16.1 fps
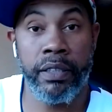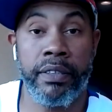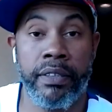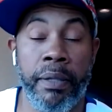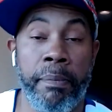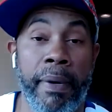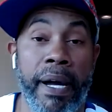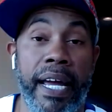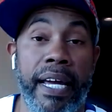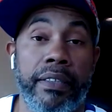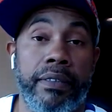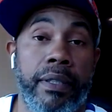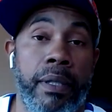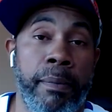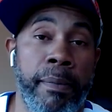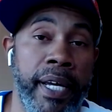tip my hat
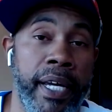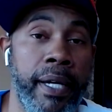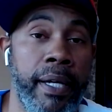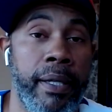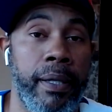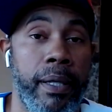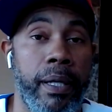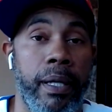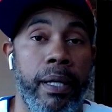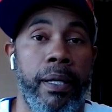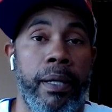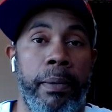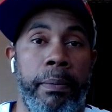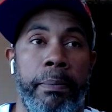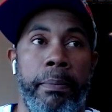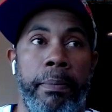to the man.
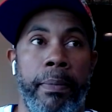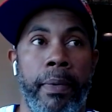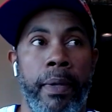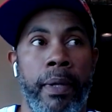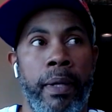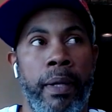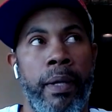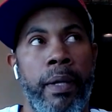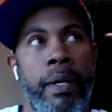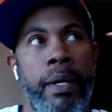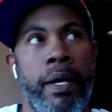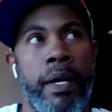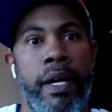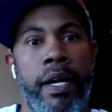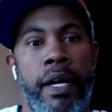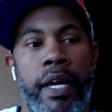Um,
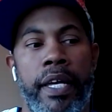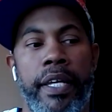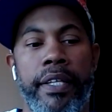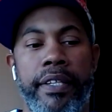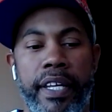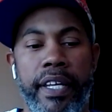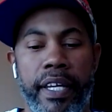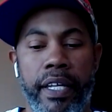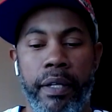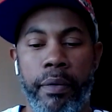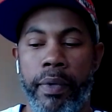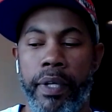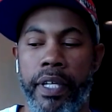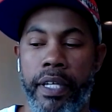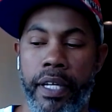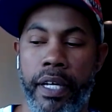he did
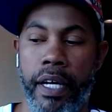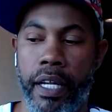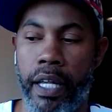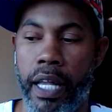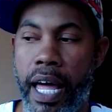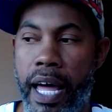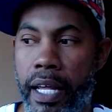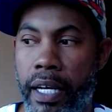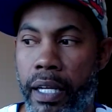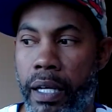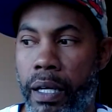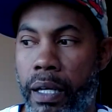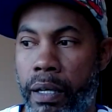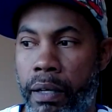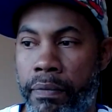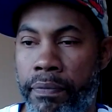what a lot
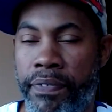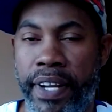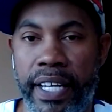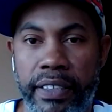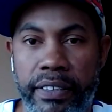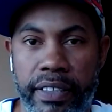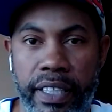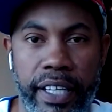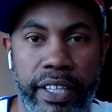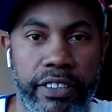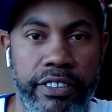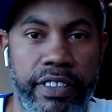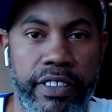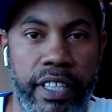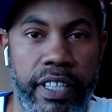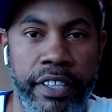of naysayers
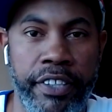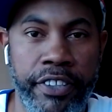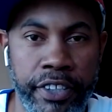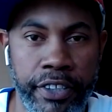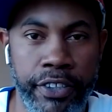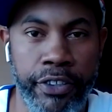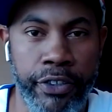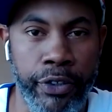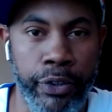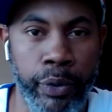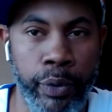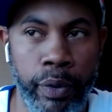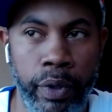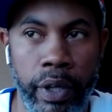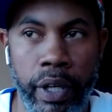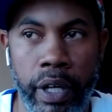said he couldn't
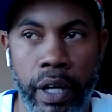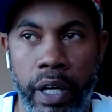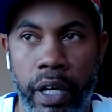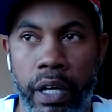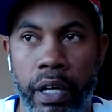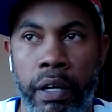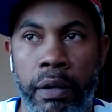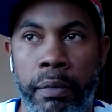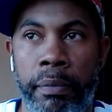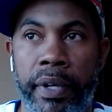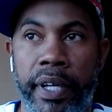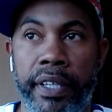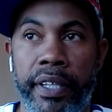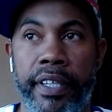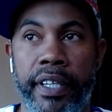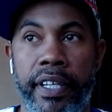do. Um,
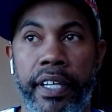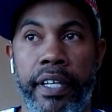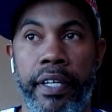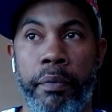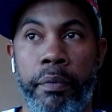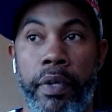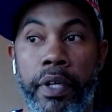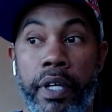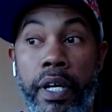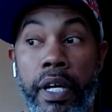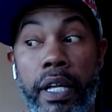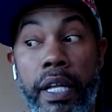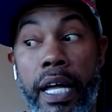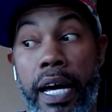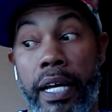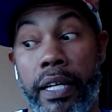he did what a
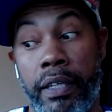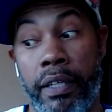lot